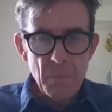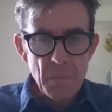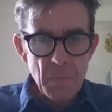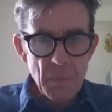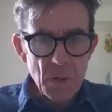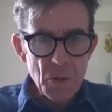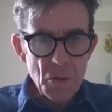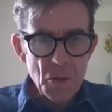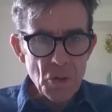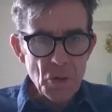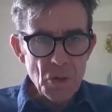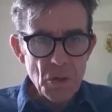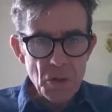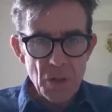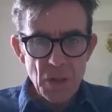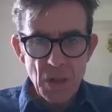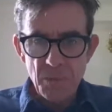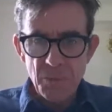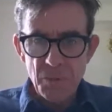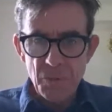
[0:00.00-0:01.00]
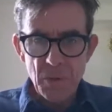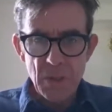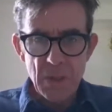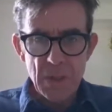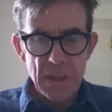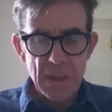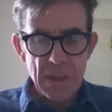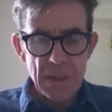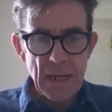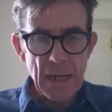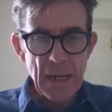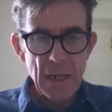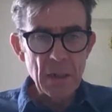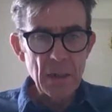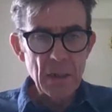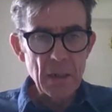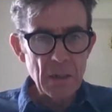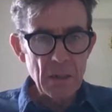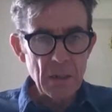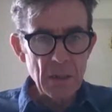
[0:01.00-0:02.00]
It should just come through in a sec.
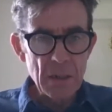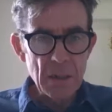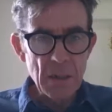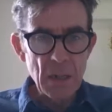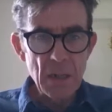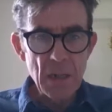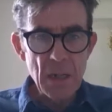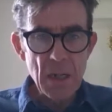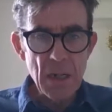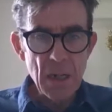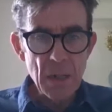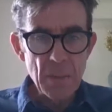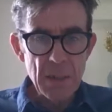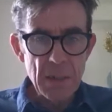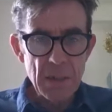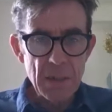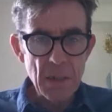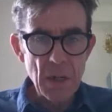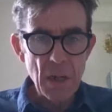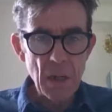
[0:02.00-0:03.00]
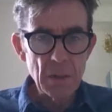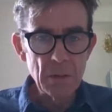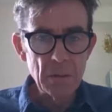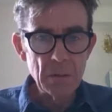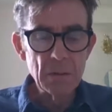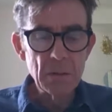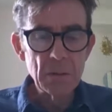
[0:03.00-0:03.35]
It's a little bit slow